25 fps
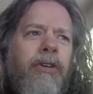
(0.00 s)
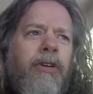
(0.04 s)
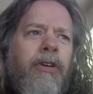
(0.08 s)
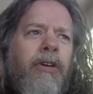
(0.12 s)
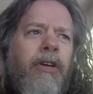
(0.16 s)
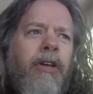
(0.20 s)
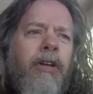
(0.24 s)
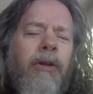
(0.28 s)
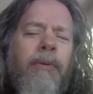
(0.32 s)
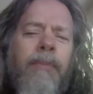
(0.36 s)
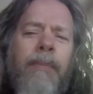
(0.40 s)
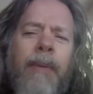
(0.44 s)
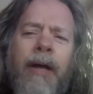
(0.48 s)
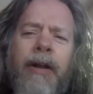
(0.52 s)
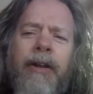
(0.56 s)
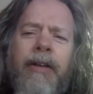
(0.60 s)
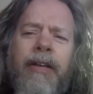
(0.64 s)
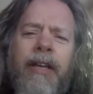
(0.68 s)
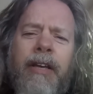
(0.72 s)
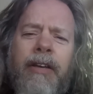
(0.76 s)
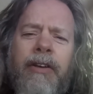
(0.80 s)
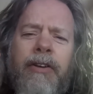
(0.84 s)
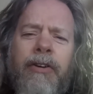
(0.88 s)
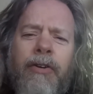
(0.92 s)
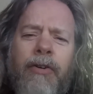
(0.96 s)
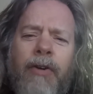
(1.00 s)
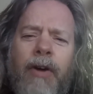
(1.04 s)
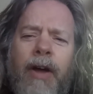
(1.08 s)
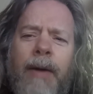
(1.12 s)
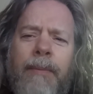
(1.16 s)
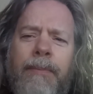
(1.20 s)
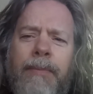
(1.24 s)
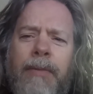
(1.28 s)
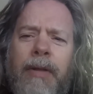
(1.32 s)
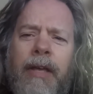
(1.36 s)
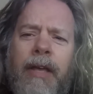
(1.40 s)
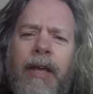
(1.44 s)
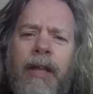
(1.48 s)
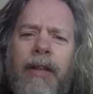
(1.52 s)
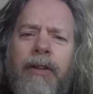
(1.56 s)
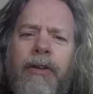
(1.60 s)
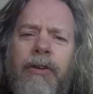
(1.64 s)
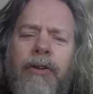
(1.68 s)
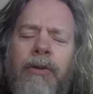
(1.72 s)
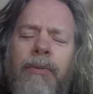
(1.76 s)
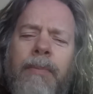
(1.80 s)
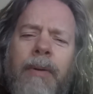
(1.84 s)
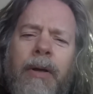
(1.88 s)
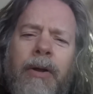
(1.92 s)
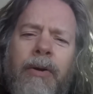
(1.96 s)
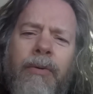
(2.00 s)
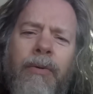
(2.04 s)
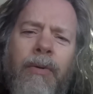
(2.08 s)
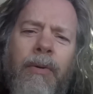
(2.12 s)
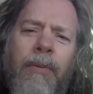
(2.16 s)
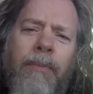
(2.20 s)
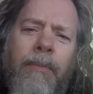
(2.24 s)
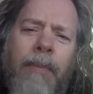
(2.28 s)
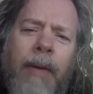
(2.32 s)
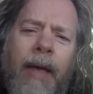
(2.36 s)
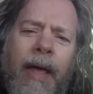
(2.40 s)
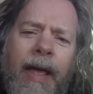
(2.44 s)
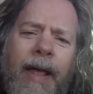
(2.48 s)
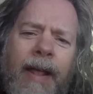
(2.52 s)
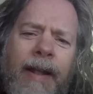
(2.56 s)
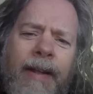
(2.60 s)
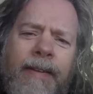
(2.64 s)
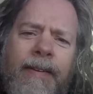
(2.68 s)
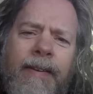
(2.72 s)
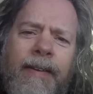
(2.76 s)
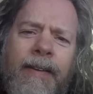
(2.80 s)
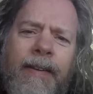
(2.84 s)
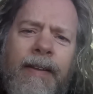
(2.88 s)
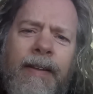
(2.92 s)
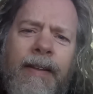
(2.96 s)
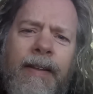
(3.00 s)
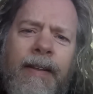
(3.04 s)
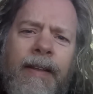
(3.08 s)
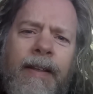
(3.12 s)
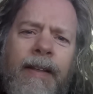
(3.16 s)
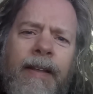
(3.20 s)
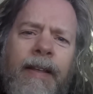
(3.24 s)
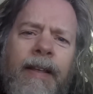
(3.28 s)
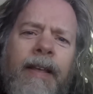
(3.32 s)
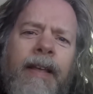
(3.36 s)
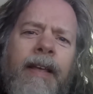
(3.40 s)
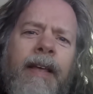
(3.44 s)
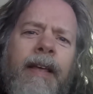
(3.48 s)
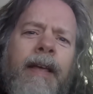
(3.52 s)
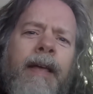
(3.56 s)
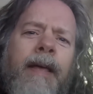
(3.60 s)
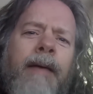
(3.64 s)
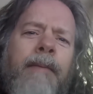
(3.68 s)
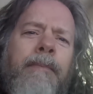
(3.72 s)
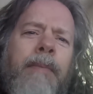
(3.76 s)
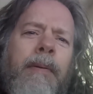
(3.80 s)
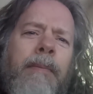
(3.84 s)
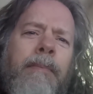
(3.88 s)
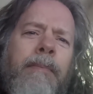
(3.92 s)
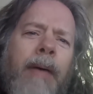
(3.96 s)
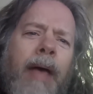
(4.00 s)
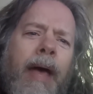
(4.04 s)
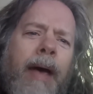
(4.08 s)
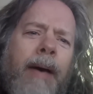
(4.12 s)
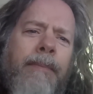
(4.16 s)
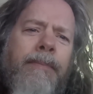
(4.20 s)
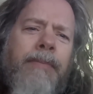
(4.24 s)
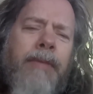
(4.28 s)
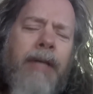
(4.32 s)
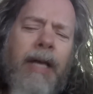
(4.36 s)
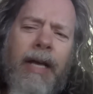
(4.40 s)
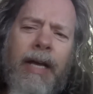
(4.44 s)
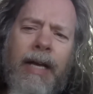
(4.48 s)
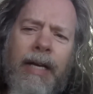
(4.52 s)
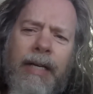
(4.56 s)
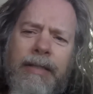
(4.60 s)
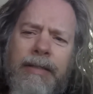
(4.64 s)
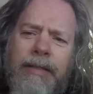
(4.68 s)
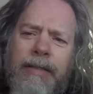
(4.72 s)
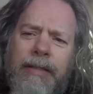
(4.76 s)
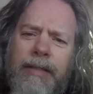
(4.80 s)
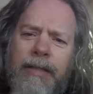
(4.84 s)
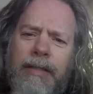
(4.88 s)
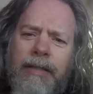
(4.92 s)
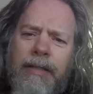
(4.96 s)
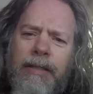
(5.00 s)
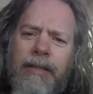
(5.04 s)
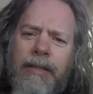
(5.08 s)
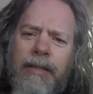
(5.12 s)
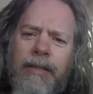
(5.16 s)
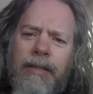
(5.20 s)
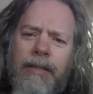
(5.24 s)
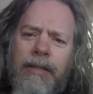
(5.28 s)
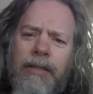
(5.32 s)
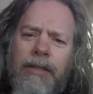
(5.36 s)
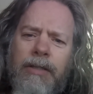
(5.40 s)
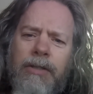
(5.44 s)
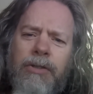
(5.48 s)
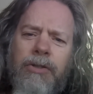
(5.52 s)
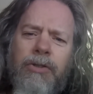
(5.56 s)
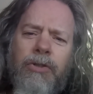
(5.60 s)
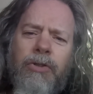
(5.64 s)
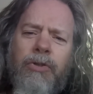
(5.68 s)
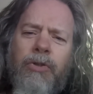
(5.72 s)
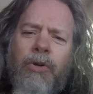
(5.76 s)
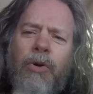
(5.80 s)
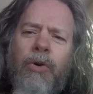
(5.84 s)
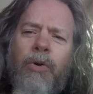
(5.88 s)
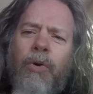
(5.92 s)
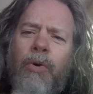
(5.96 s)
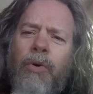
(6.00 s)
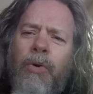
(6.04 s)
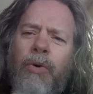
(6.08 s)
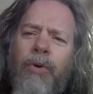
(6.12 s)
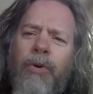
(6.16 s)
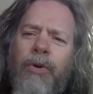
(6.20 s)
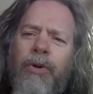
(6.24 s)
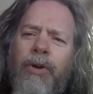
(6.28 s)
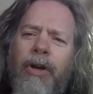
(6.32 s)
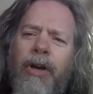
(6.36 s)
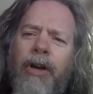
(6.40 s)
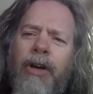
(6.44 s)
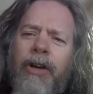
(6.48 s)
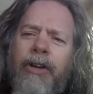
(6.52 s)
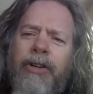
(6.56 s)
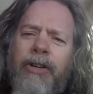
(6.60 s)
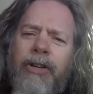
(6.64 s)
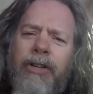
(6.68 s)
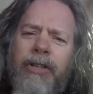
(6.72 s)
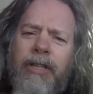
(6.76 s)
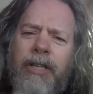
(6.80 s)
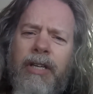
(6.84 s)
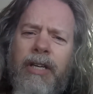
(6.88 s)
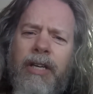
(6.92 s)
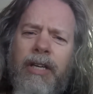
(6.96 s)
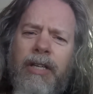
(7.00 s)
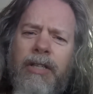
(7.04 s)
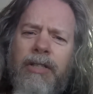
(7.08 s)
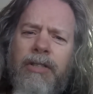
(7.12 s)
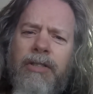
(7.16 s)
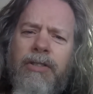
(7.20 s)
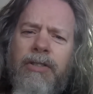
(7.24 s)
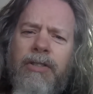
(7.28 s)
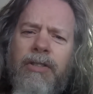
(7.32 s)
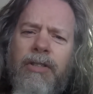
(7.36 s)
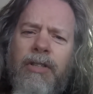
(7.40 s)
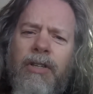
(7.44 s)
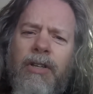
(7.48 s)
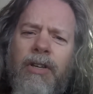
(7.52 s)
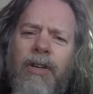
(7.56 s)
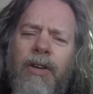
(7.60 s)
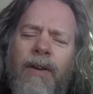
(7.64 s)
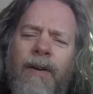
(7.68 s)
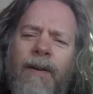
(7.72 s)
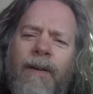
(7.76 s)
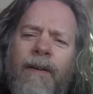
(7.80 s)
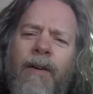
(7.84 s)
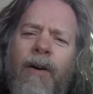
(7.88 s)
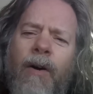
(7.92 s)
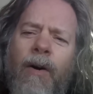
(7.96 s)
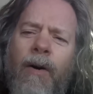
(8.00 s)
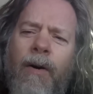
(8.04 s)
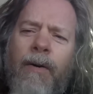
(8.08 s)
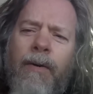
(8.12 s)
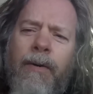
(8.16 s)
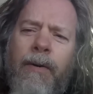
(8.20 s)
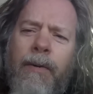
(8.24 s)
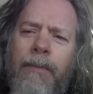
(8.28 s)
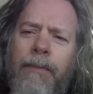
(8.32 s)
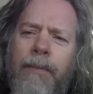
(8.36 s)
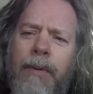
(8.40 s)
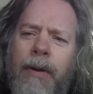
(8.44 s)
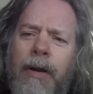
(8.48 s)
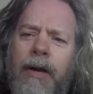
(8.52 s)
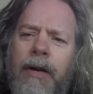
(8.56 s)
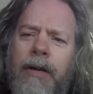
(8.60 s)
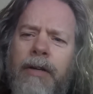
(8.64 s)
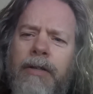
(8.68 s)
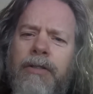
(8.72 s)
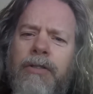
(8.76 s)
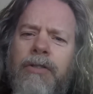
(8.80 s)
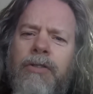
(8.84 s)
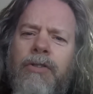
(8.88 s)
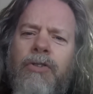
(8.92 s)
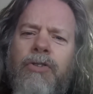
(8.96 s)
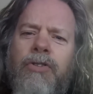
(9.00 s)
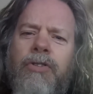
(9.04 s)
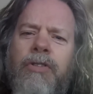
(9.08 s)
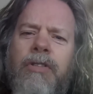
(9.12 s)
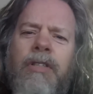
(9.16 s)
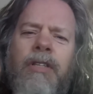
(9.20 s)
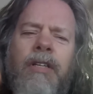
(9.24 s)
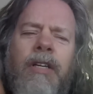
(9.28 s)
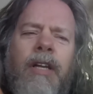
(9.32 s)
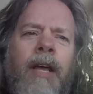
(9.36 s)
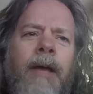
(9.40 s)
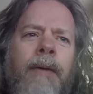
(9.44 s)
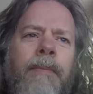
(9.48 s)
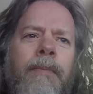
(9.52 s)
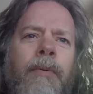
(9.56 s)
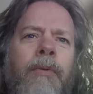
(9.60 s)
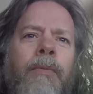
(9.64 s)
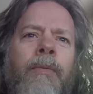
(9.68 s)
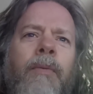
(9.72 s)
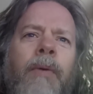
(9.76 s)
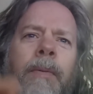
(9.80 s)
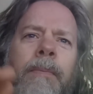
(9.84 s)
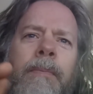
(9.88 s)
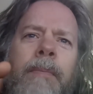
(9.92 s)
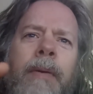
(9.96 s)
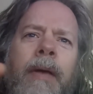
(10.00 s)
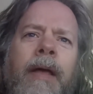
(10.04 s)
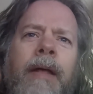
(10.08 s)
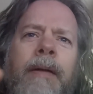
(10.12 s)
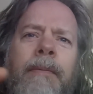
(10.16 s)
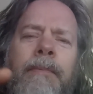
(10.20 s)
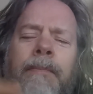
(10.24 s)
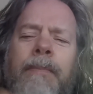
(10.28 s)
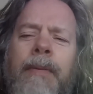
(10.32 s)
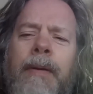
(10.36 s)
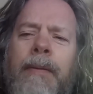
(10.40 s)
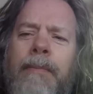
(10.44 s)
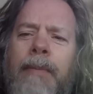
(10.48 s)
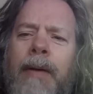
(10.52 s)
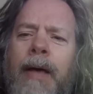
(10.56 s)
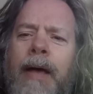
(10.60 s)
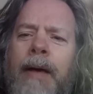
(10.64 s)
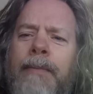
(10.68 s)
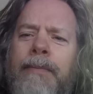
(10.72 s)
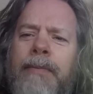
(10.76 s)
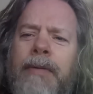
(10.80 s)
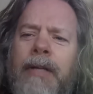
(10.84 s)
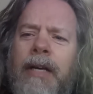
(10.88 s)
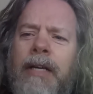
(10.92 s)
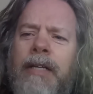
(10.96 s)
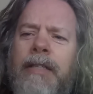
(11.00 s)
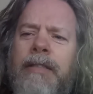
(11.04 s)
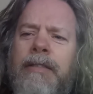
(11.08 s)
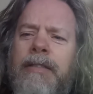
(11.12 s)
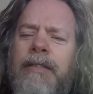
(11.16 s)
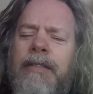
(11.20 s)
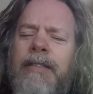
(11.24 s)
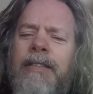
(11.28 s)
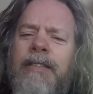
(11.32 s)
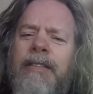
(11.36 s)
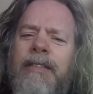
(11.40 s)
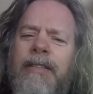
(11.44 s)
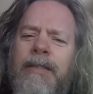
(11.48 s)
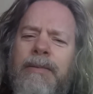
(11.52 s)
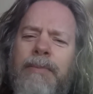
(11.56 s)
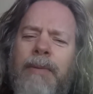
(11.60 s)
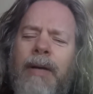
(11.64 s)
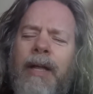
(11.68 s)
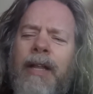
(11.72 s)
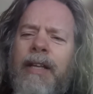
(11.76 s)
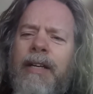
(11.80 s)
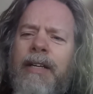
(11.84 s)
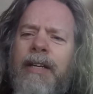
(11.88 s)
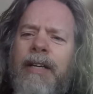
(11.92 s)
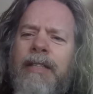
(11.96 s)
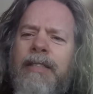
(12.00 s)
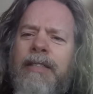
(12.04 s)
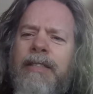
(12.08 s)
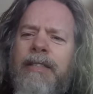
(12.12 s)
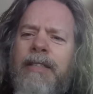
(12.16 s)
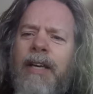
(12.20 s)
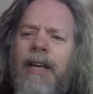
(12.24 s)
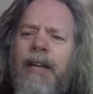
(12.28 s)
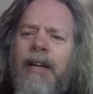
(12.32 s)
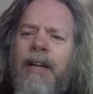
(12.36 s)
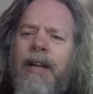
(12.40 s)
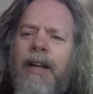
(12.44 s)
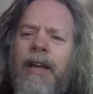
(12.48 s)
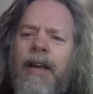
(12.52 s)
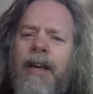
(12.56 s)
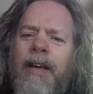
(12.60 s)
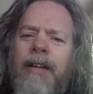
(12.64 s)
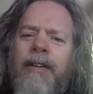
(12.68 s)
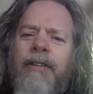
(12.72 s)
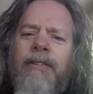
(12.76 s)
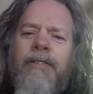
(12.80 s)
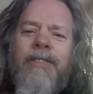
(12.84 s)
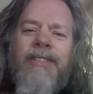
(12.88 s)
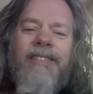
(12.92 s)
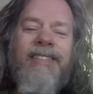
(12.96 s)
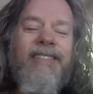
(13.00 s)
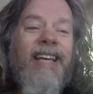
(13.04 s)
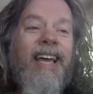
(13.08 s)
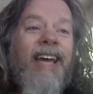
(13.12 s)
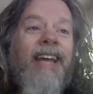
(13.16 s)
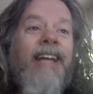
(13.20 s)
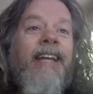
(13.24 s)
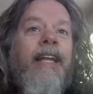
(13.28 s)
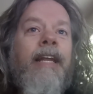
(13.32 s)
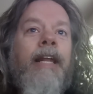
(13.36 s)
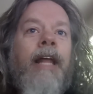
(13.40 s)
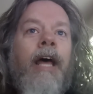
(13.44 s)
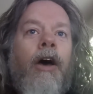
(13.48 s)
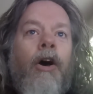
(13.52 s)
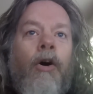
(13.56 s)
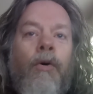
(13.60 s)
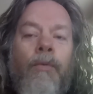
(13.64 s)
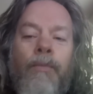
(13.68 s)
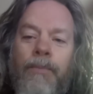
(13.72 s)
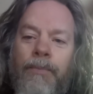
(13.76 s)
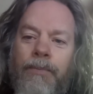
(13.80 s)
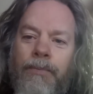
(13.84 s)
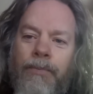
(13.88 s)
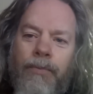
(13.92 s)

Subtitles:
And you better get your crap together. You better repent and be baptized. So go hug your kids, call your parents, go see a neighbor, repent and be baptized. This is Malachi signing out.